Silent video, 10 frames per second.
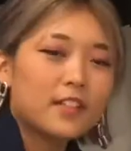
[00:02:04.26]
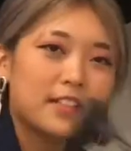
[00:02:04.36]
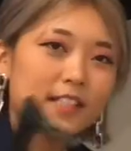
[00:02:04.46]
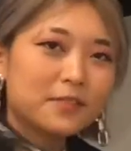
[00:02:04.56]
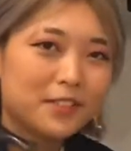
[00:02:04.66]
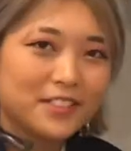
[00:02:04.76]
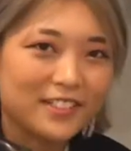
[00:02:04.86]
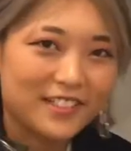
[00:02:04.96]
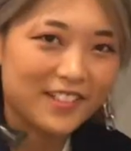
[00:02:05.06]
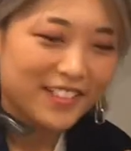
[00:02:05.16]
These ones are
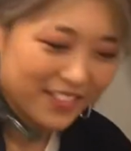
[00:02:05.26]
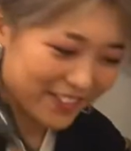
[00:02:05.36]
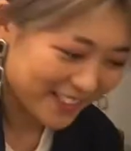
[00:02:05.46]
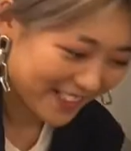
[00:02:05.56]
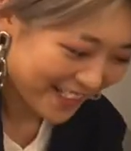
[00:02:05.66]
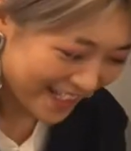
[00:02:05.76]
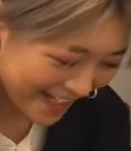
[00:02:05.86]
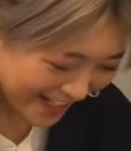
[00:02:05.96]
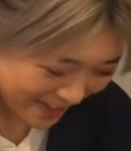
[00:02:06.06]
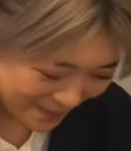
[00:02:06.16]
another story.
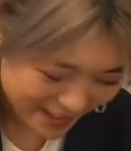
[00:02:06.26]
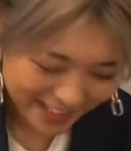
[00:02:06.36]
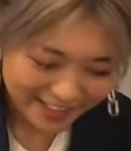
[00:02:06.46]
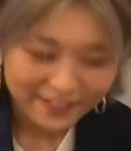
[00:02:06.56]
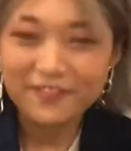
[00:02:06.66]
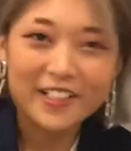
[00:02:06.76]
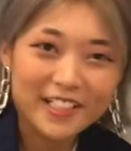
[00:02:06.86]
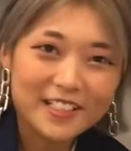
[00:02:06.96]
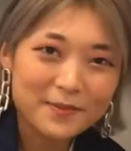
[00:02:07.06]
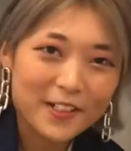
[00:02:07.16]
They're like the
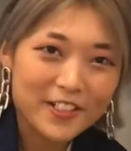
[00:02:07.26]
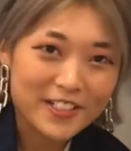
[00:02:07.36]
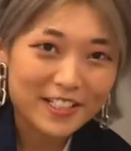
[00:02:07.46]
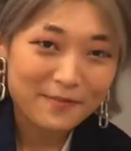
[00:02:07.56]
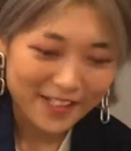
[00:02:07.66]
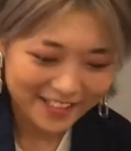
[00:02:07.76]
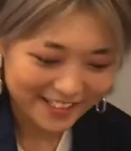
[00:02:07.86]
funniest purchase I've made